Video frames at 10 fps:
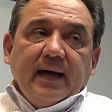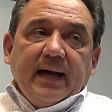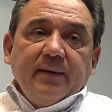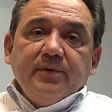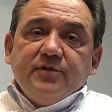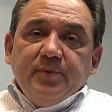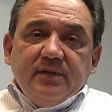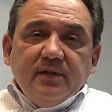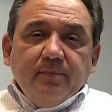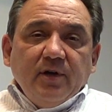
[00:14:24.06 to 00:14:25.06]
I would speak
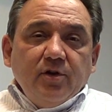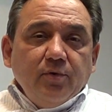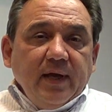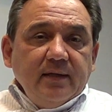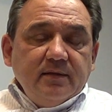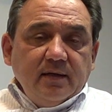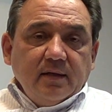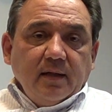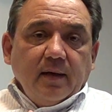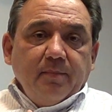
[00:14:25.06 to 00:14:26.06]
to them a great
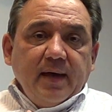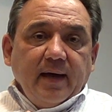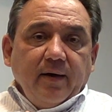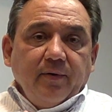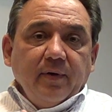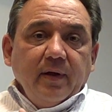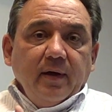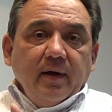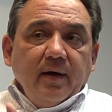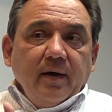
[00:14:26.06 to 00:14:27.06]
deal about
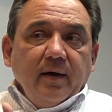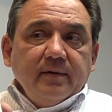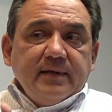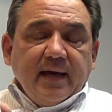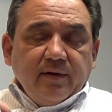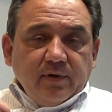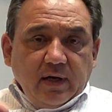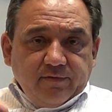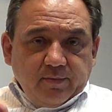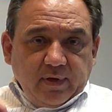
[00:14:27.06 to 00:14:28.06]
town
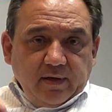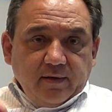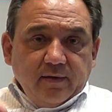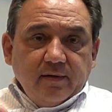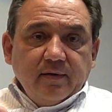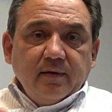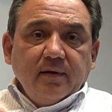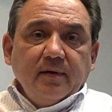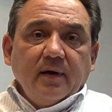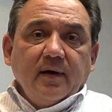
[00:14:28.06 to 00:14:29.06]
government,
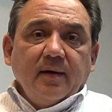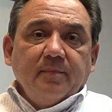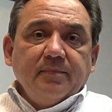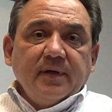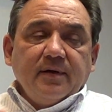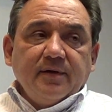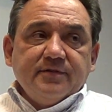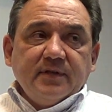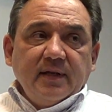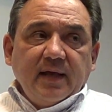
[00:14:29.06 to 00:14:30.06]

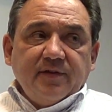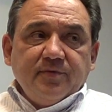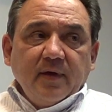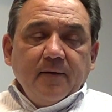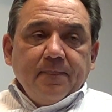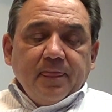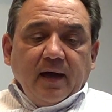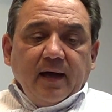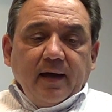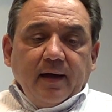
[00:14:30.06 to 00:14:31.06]
because it has,
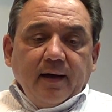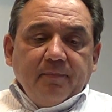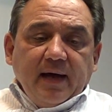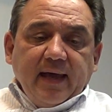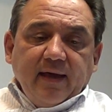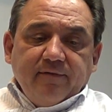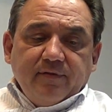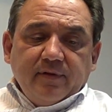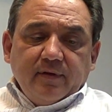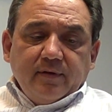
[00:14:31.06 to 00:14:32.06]
I have
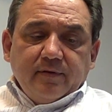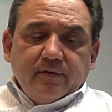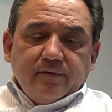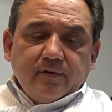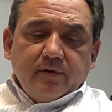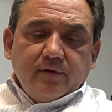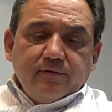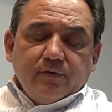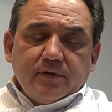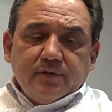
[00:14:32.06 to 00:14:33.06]
the good
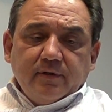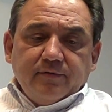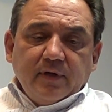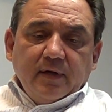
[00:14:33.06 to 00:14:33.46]
fortune of